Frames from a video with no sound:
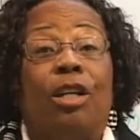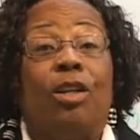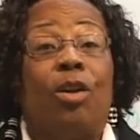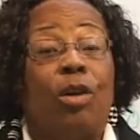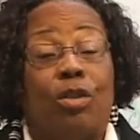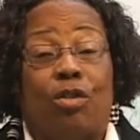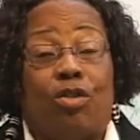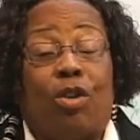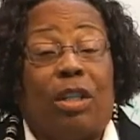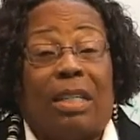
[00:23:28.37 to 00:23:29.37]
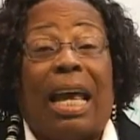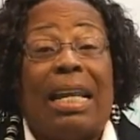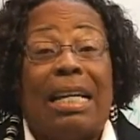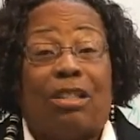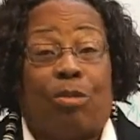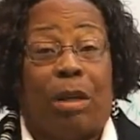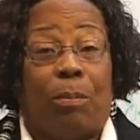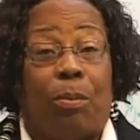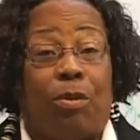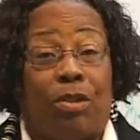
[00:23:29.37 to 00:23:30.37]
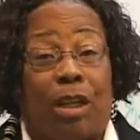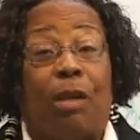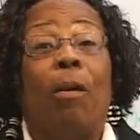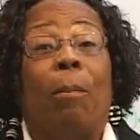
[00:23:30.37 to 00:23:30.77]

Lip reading: not just a literate person,